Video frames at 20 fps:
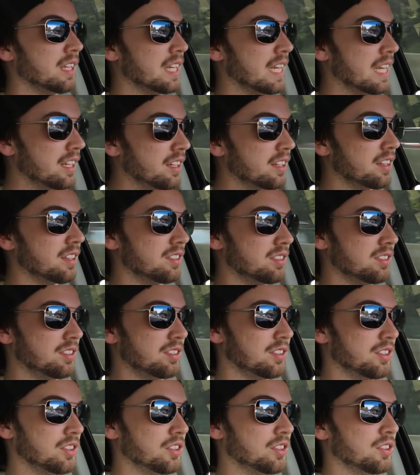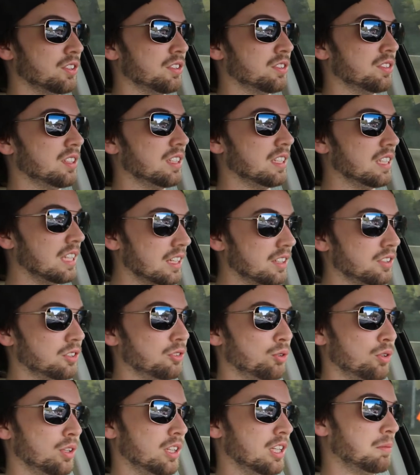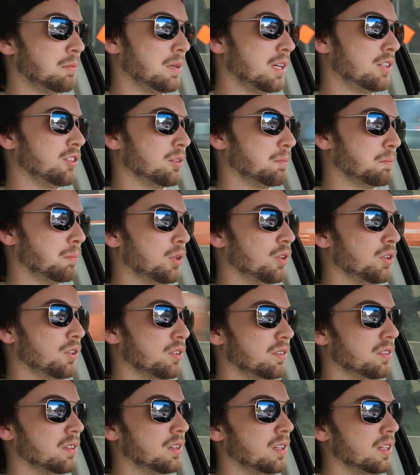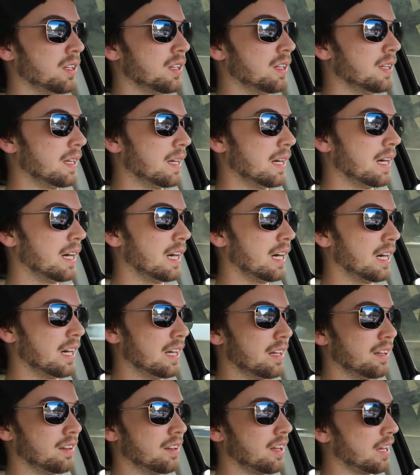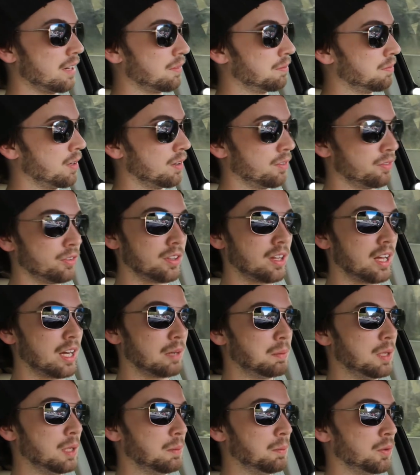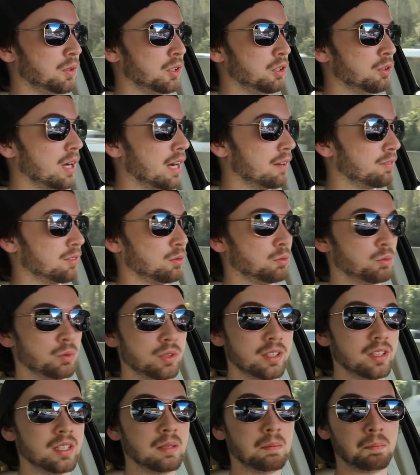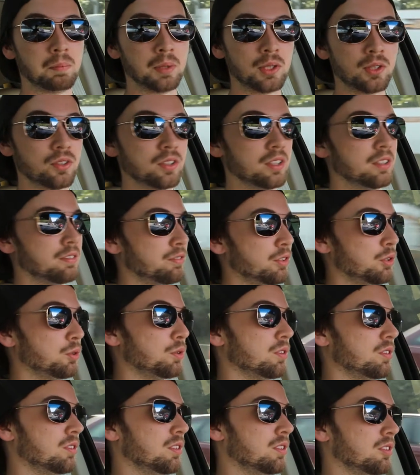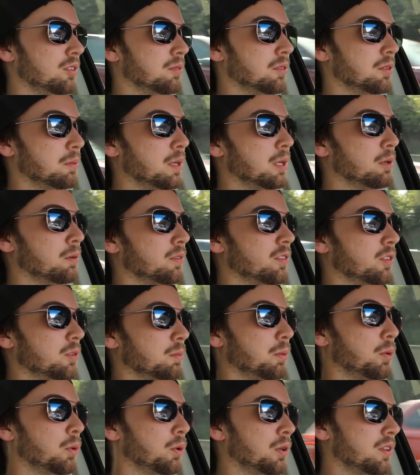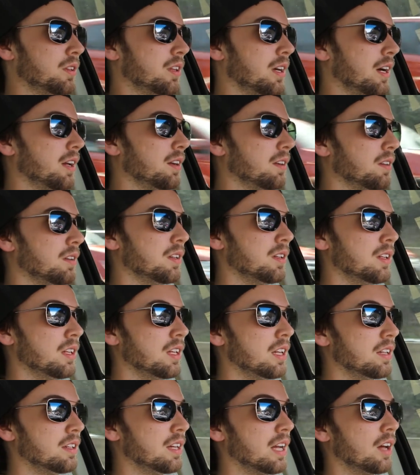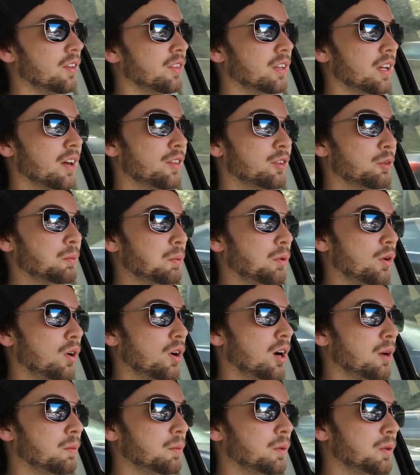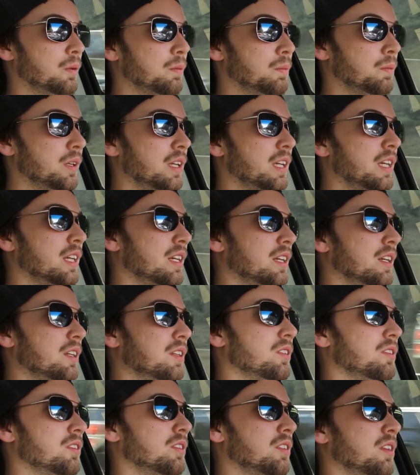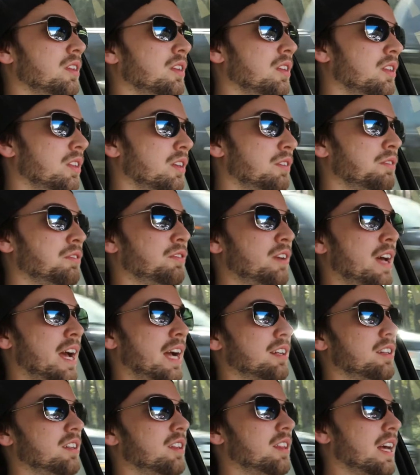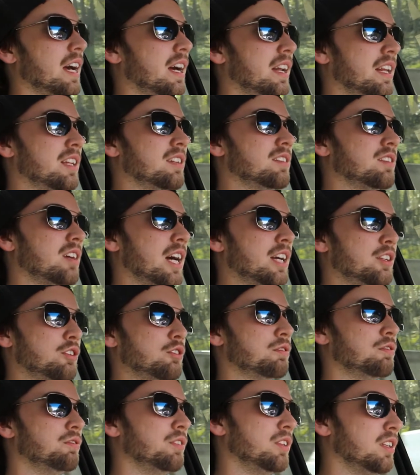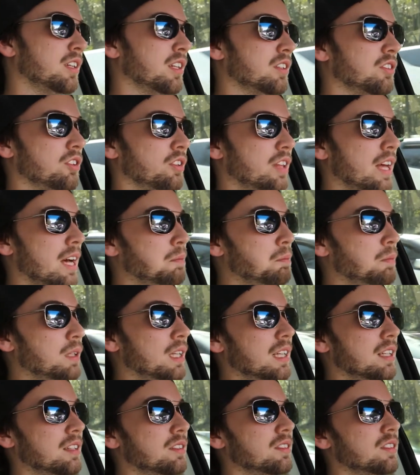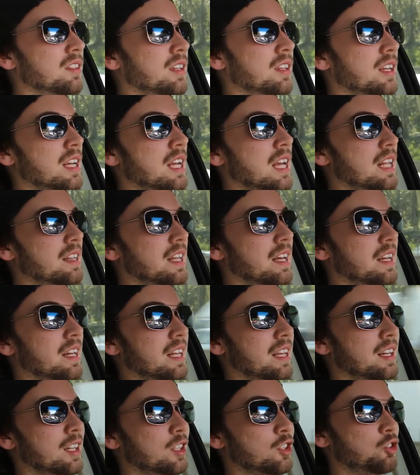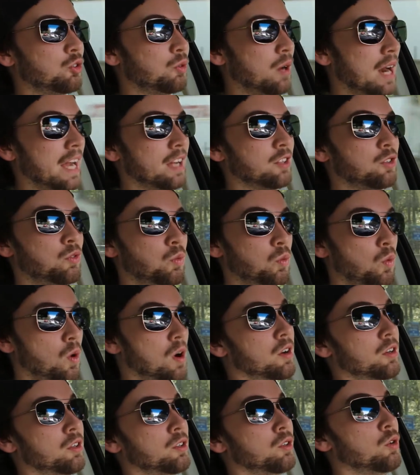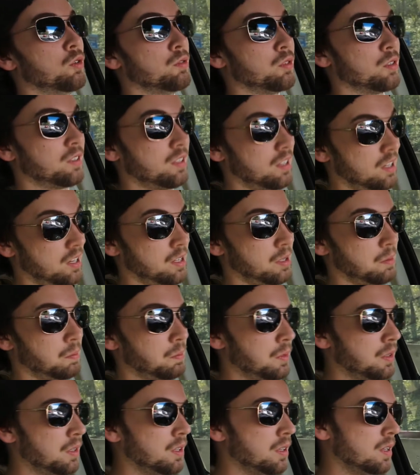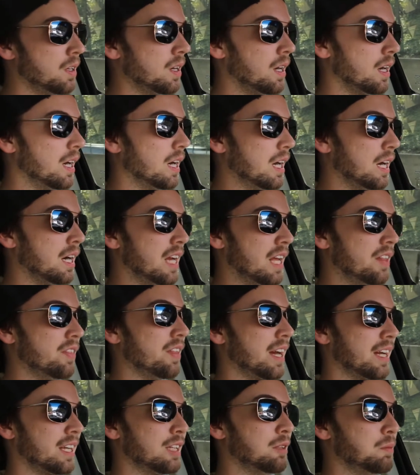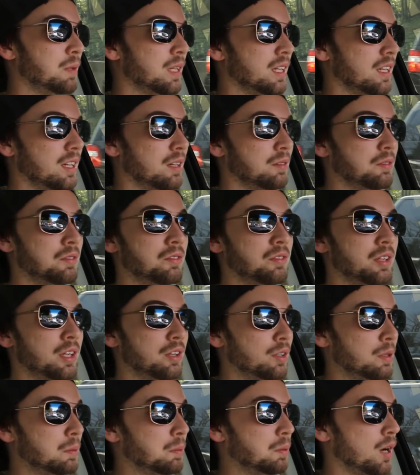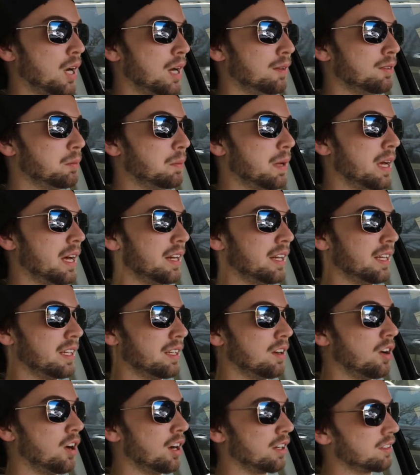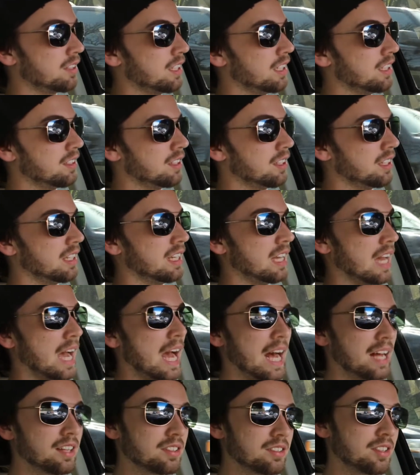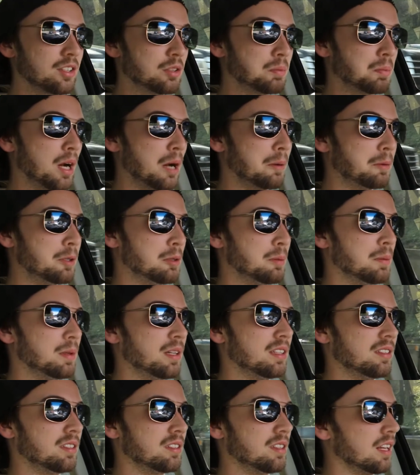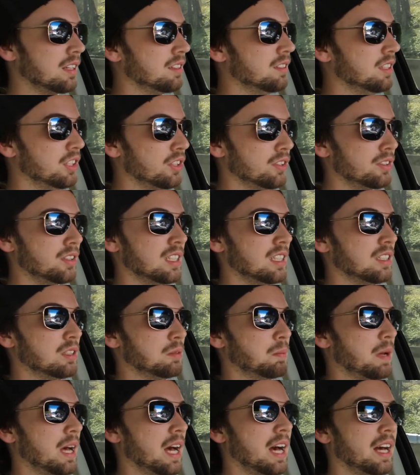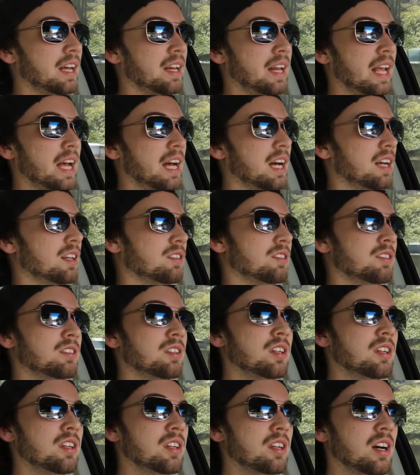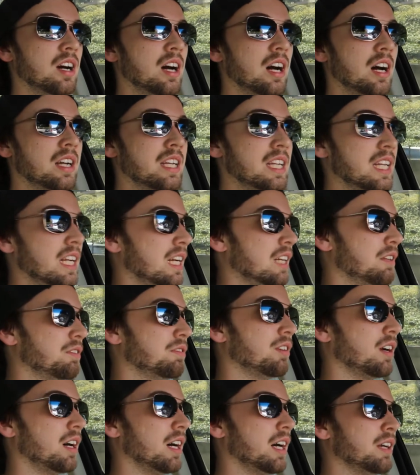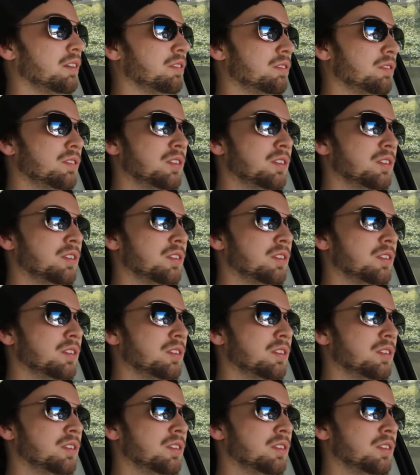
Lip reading: into the cylinder to get a stoichiometric burn. And for a lot of people, you have to really build the fuel system to be able to support that. Now the other problem is the fact that it's hydrophilic, so that means that it attracts water over time, and that can become very problematic. Octane has this property, but it's not nearly as bad as E85.